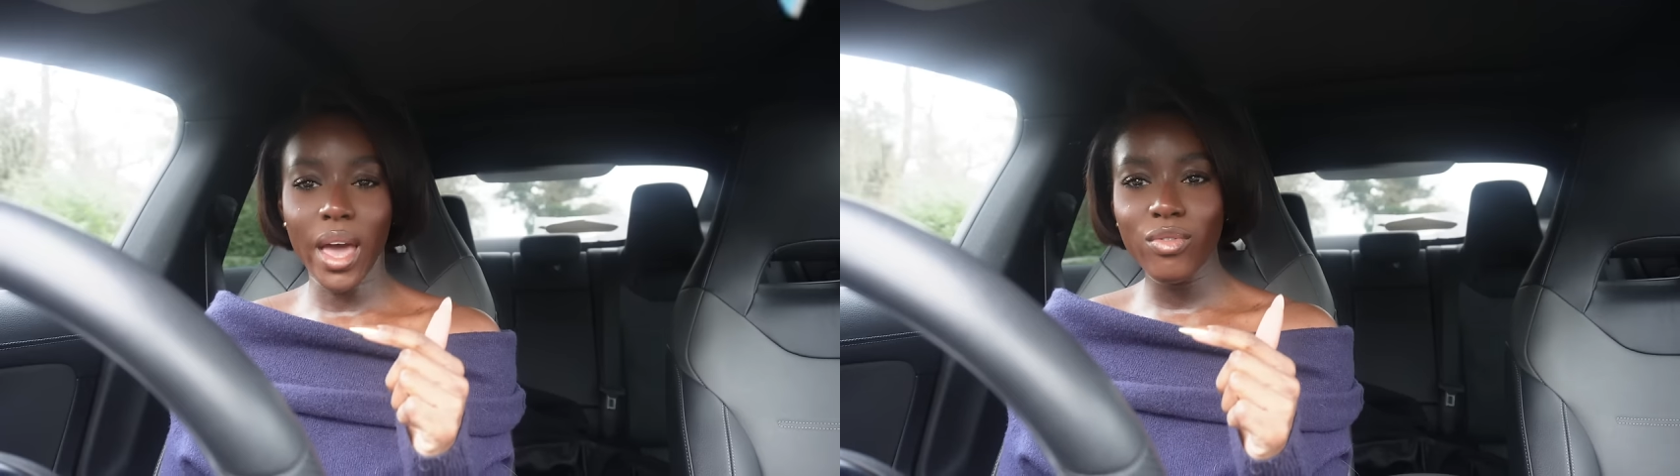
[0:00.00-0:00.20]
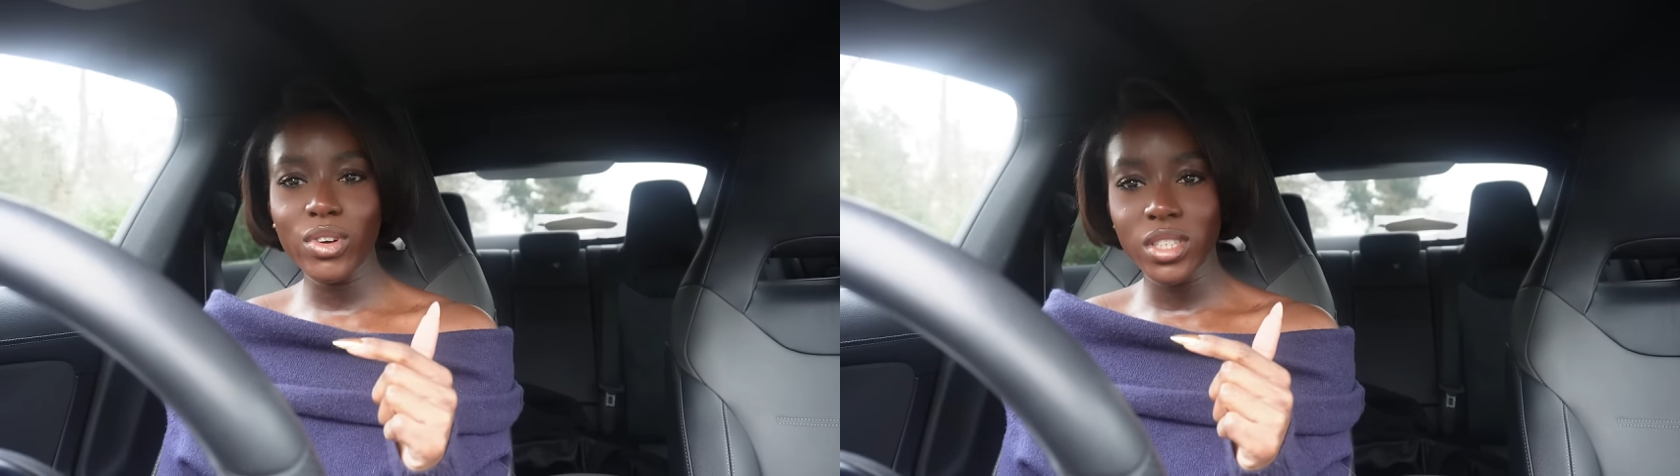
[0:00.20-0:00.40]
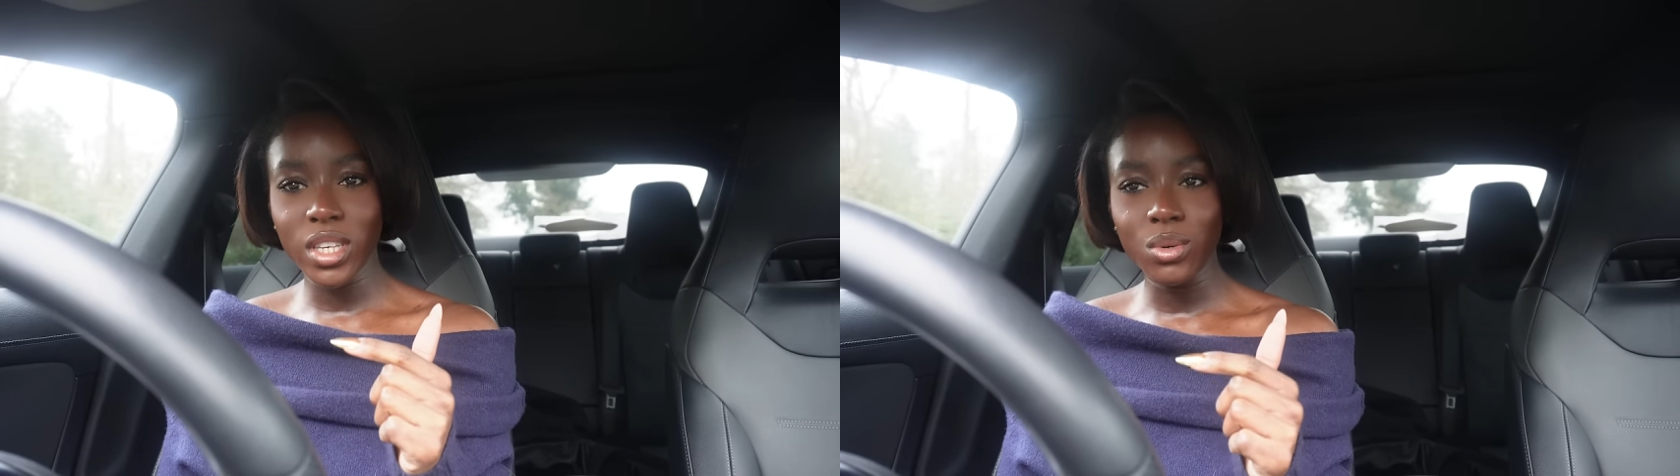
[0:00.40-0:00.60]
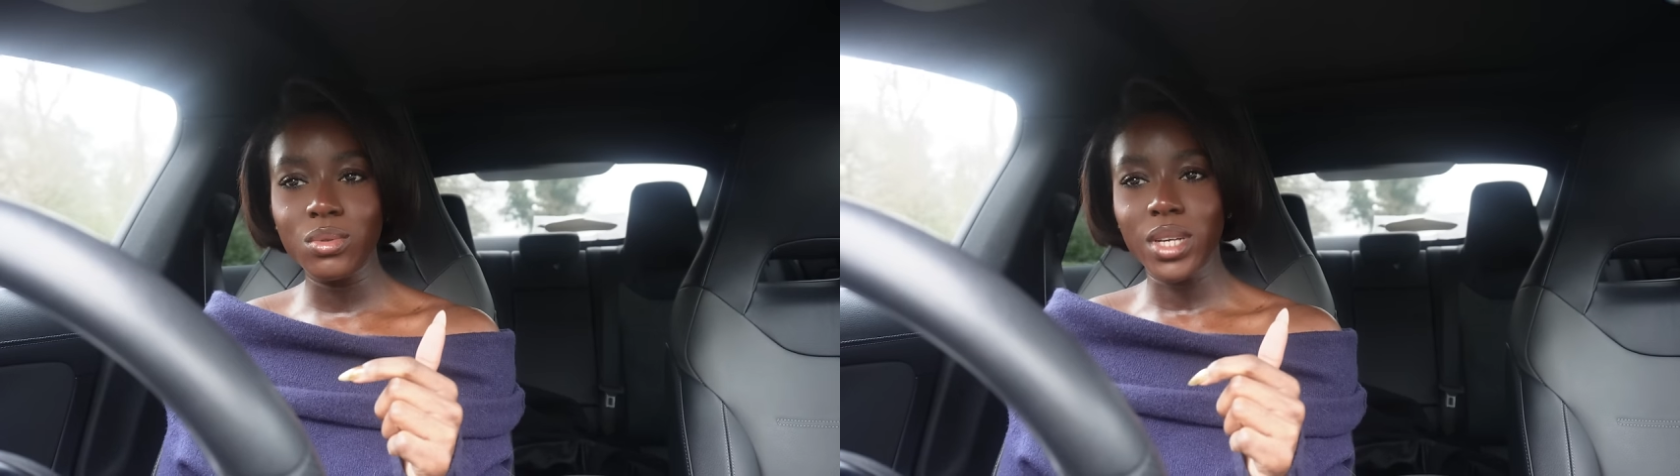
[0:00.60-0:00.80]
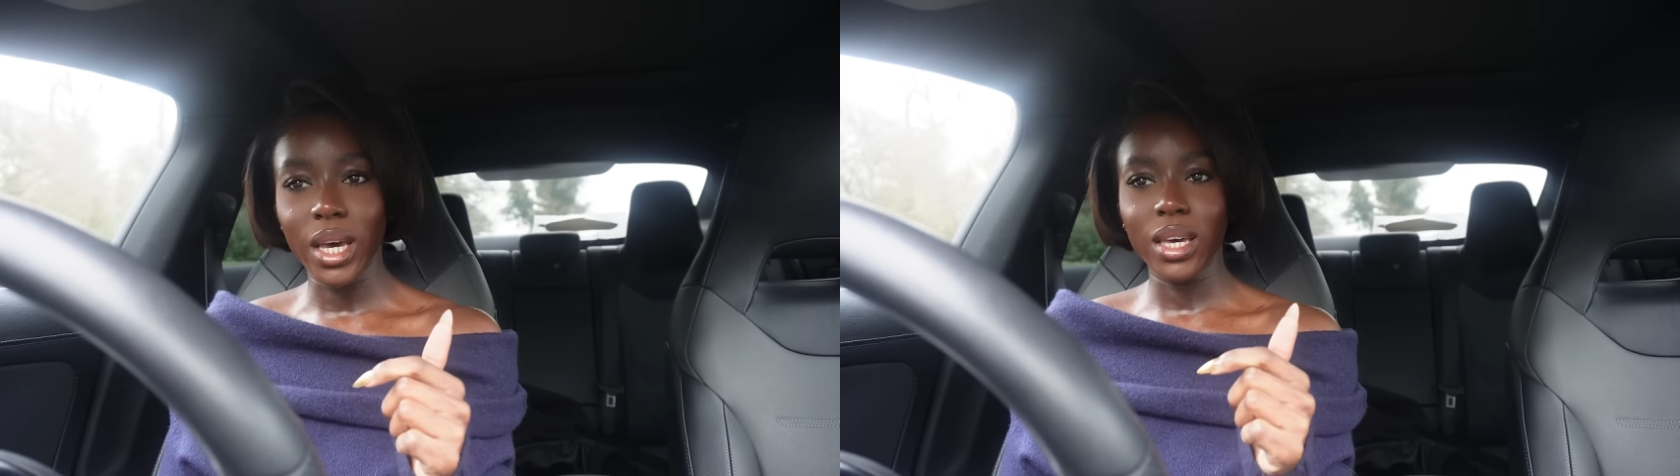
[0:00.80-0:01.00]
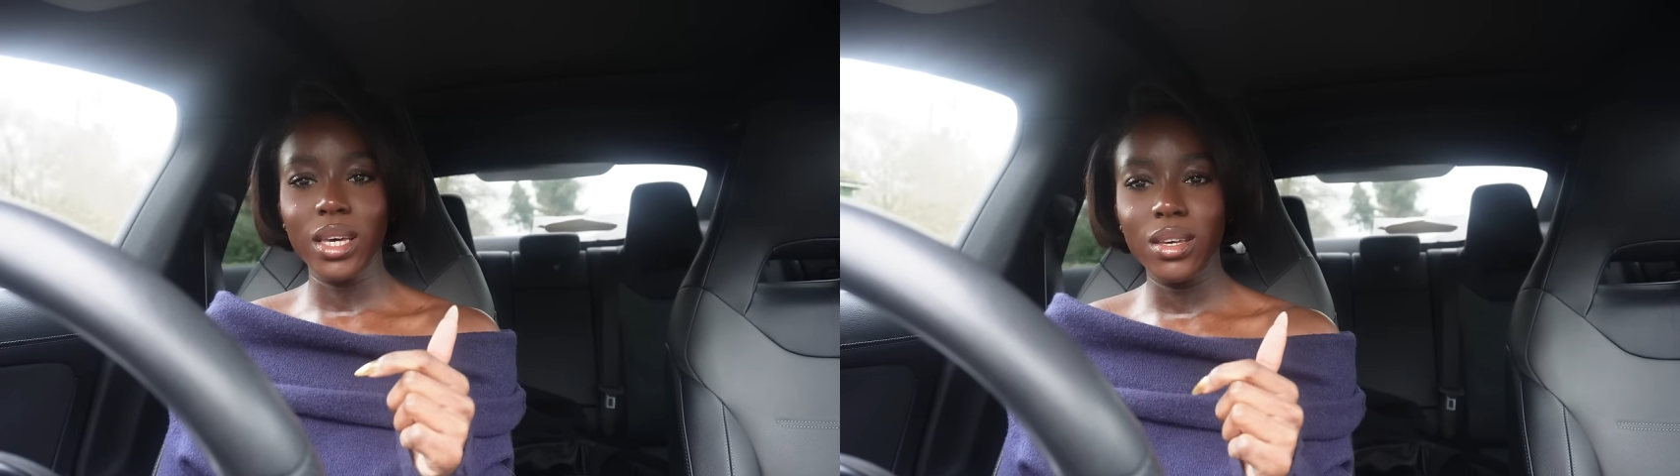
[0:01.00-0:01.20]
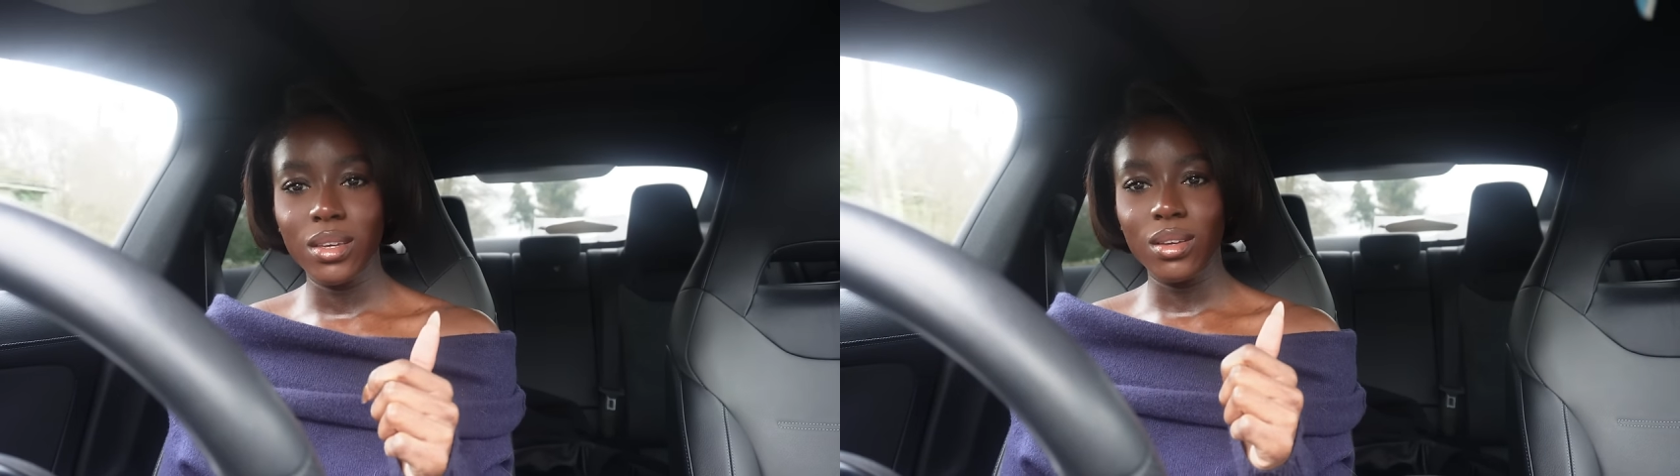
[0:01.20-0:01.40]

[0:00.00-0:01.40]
every single day